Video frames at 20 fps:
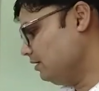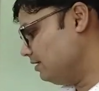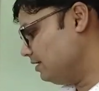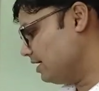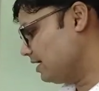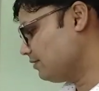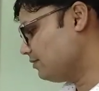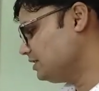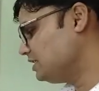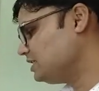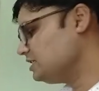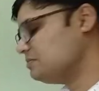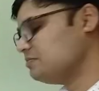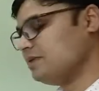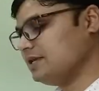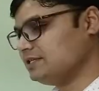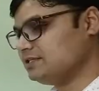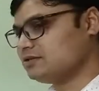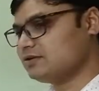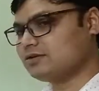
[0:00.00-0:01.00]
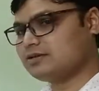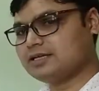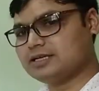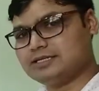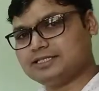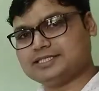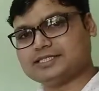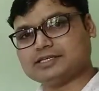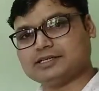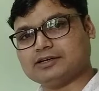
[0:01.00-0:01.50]
Language is based on
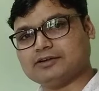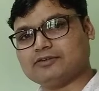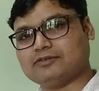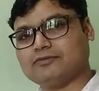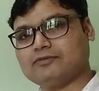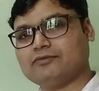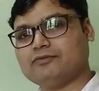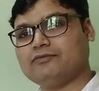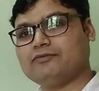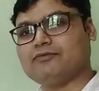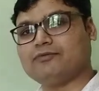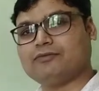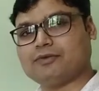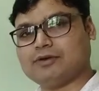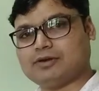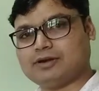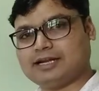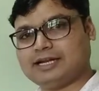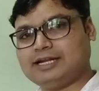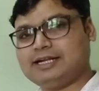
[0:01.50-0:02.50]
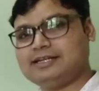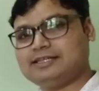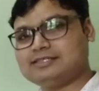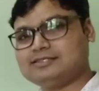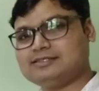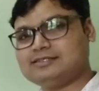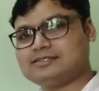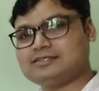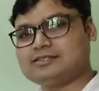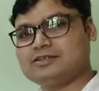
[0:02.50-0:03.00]
culture. For
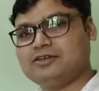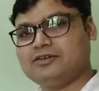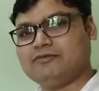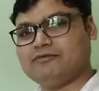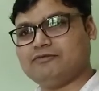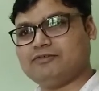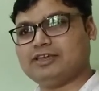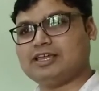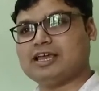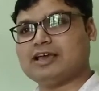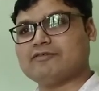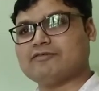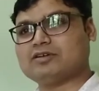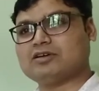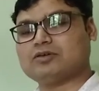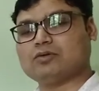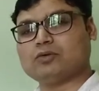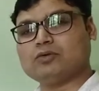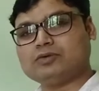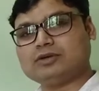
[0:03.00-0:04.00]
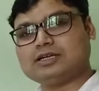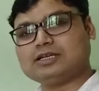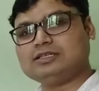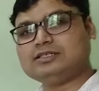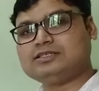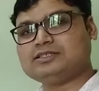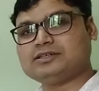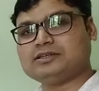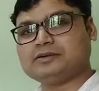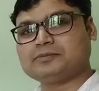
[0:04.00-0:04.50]
Indians, we have our own
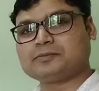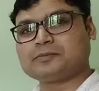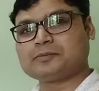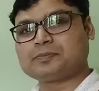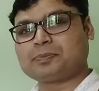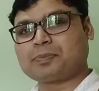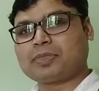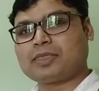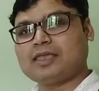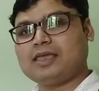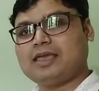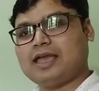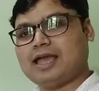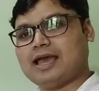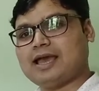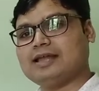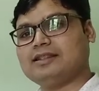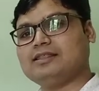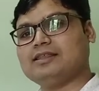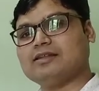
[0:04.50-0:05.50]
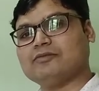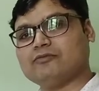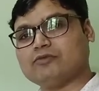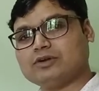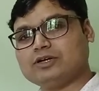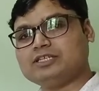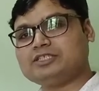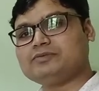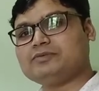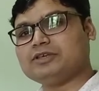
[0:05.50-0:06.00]
culture. And the
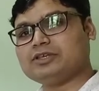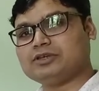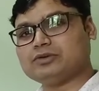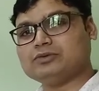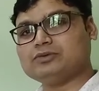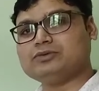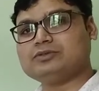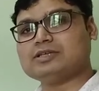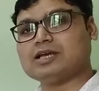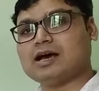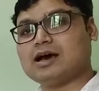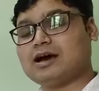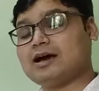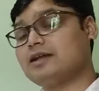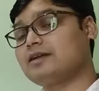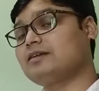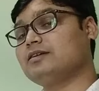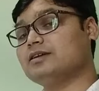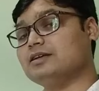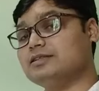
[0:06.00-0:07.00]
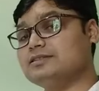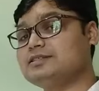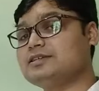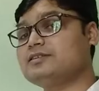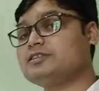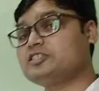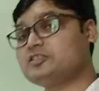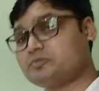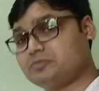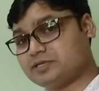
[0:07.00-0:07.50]
words we use are
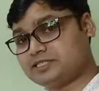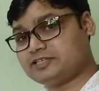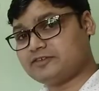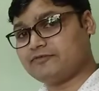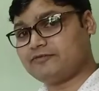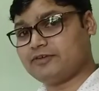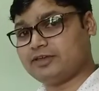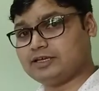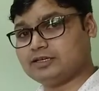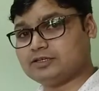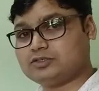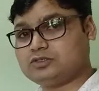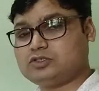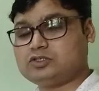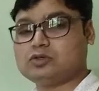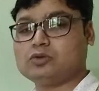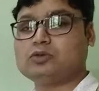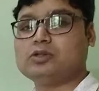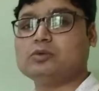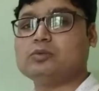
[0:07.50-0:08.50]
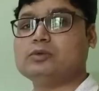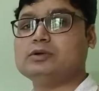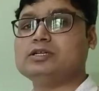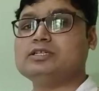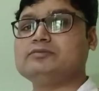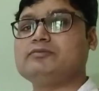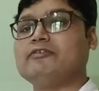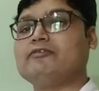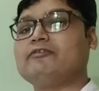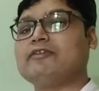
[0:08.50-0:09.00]
culture specific. So the
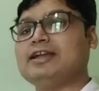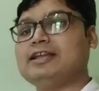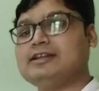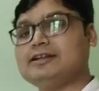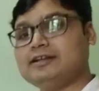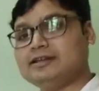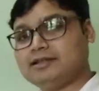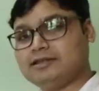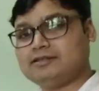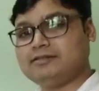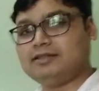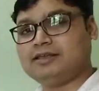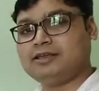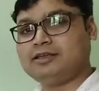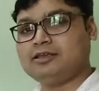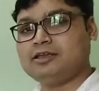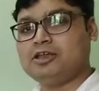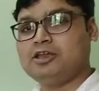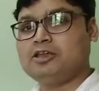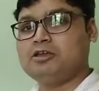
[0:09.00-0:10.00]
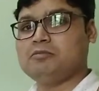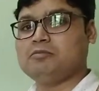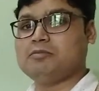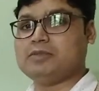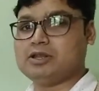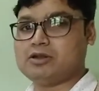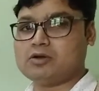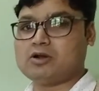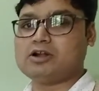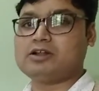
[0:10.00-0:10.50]
words we find in Hindi
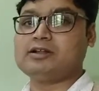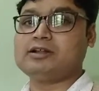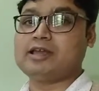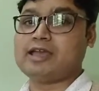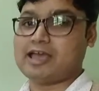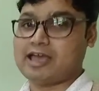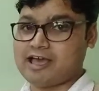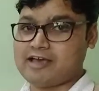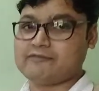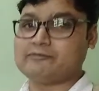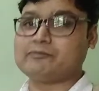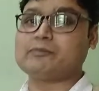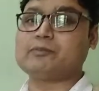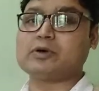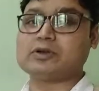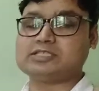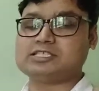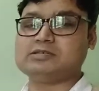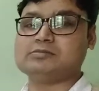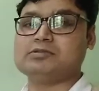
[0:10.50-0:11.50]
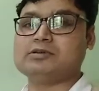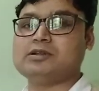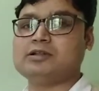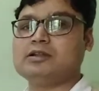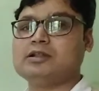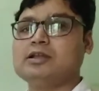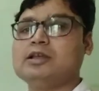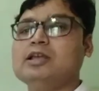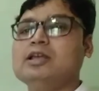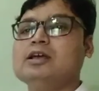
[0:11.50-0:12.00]
may not have
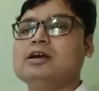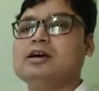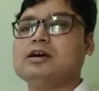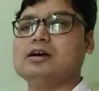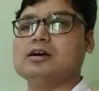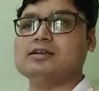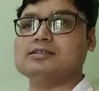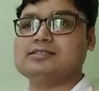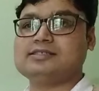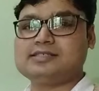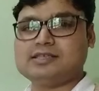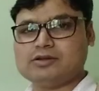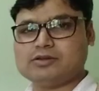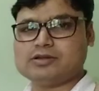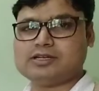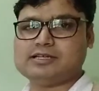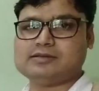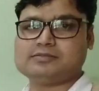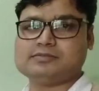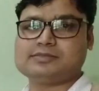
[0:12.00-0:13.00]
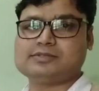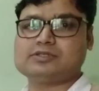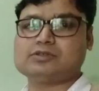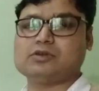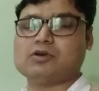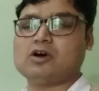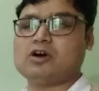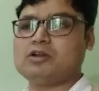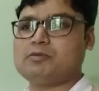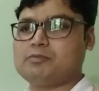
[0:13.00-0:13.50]
possible synonyms
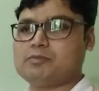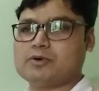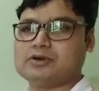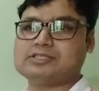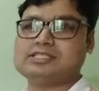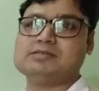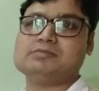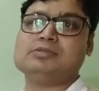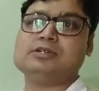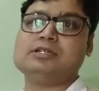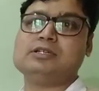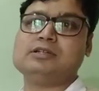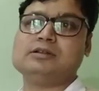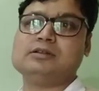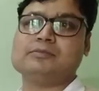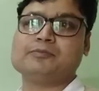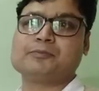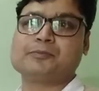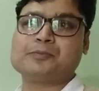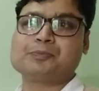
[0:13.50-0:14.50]
or possible